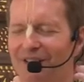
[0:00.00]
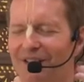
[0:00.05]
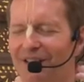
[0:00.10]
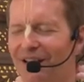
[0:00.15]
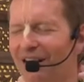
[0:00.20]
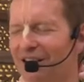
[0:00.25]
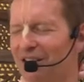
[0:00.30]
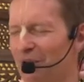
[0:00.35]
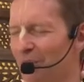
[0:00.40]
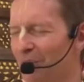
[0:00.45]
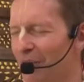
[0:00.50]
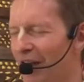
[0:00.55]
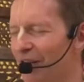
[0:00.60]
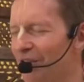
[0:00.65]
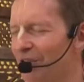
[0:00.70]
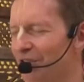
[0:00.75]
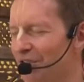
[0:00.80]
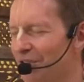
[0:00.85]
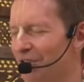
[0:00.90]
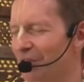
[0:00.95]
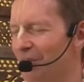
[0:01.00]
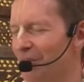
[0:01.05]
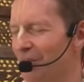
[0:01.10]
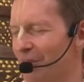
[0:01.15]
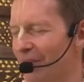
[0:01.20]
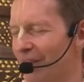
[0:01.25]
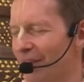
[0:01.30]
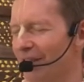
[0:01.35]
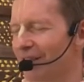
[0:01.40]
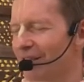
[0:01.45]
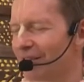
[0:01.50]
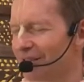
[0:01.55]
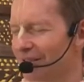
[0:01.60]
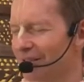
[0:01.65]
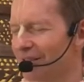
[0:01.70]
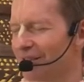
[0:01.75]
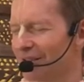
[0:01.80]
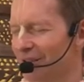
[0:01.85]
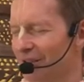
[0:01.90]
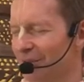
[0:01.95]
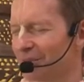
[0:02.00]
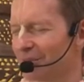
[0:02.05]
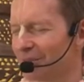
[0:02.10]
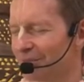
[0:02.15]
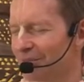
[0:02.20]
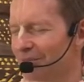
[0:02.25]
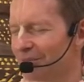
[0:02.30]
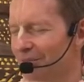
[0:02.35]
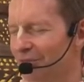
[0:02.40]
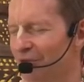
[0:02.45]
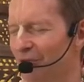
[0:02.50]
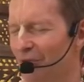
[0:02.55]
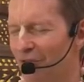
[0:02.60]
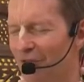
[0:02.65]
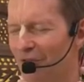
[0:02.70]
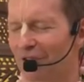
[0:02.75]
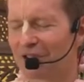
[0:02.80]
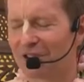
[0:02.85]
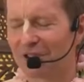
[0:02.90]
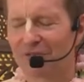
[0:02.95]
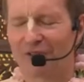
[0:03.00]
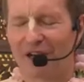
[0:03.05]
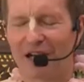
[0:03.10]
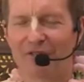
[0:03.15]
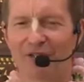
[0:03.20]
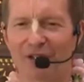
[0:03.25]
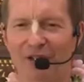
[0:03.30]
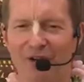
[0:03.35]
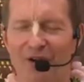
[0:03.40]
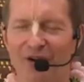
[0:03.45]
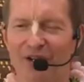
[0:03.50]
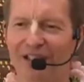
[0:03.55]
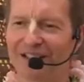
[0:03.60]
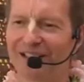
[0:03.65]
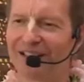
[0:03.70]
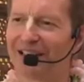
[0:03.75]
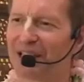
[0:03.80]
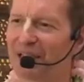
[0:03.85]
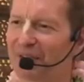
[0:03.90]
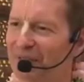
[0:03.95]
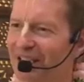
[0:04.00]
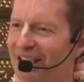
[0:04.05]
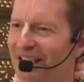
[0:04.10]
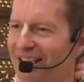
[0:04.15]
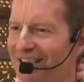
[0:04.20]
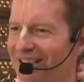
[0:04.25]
at about um, 4.30, 5 o'clock in the evening